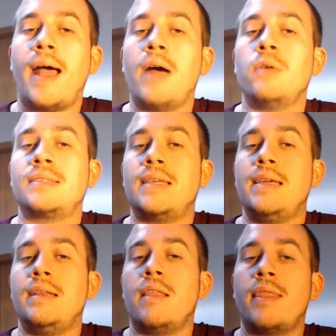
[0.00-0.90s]

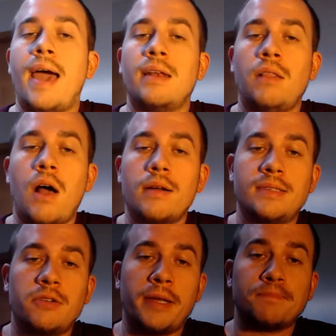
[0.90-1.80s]
seeing that lock
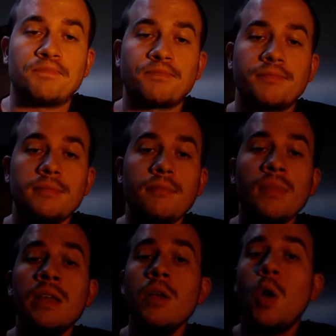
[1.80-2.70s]
screen.
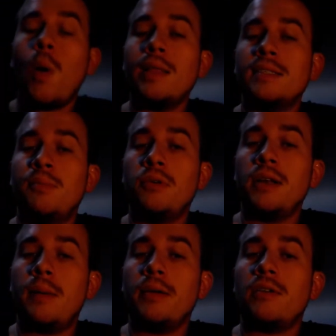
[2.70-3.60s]
While it's booting
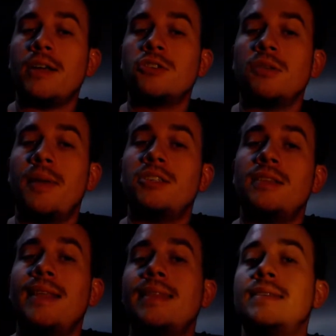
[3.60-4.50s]
up here, I should mention
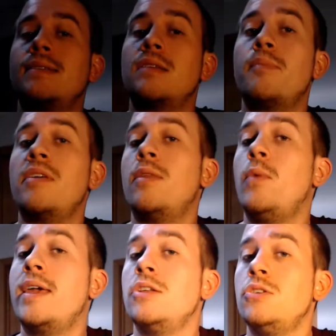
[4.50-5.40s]
that this is something that we
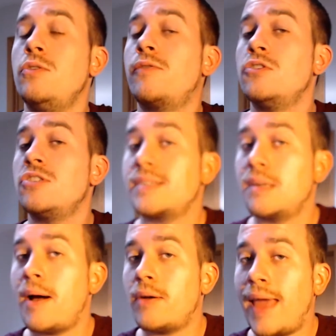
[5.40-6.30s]
can do for just
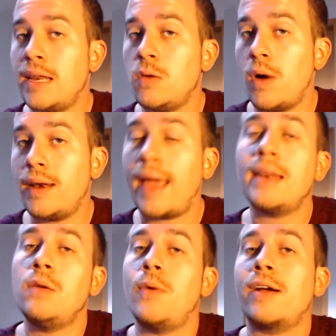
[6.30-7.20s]
about anyone
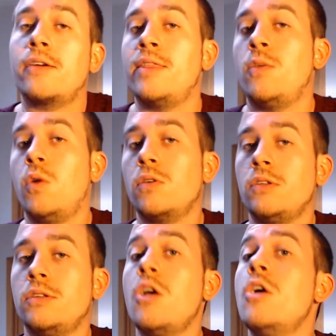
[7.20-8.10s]
anywhere in the world.
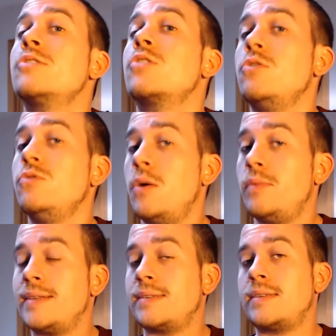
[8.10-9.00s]
So you don't
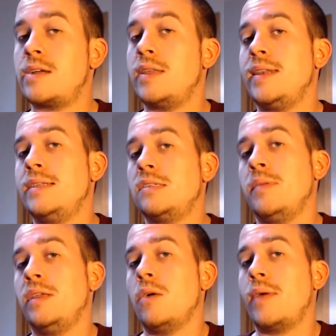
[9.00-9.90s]
necessarily need to be
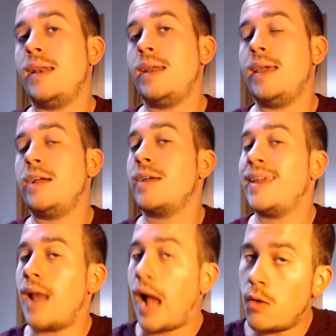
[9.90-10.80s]
located here in
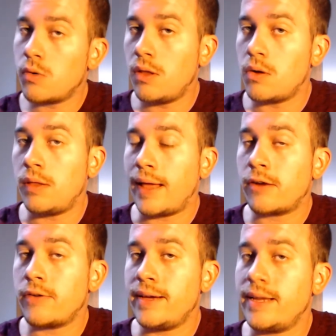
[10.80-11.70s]
our local
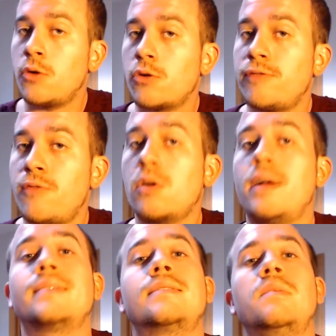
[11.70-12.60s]
area in order for us
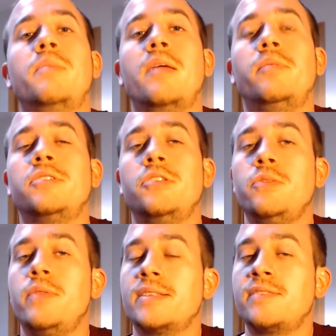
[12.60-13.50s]
to be able to do
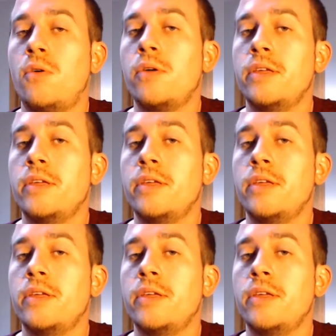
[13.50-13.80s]
this for you.